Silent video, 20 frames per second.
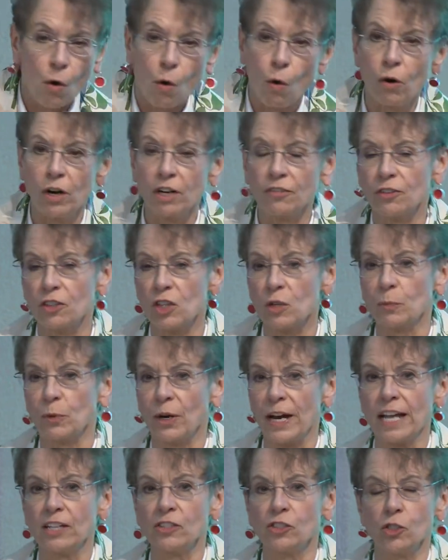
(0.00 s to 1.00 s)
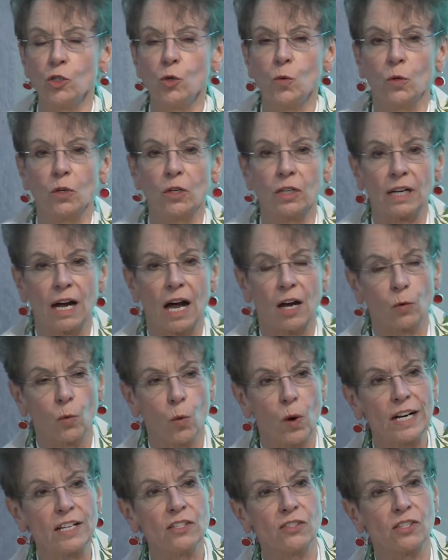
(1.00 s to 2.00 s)
Or for the brands you work on,
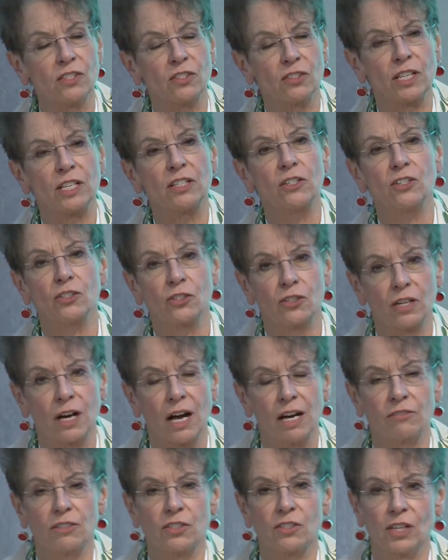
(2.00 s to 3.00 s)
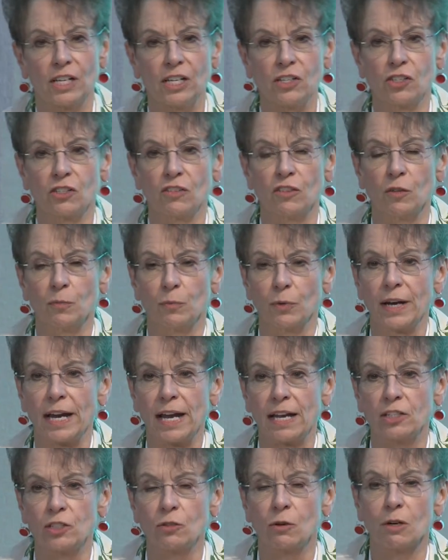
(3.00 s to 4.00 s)
what is the signature conversation of the
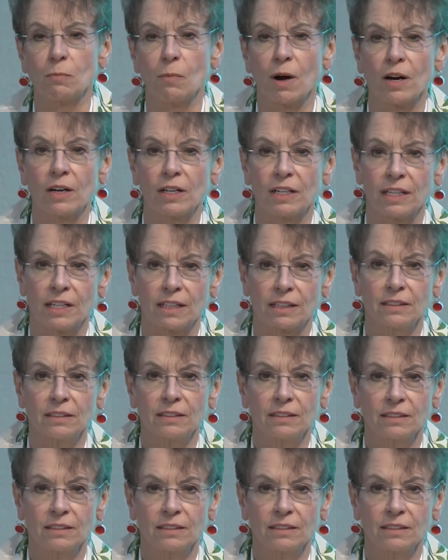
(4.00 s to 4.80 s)
brand you are marketing?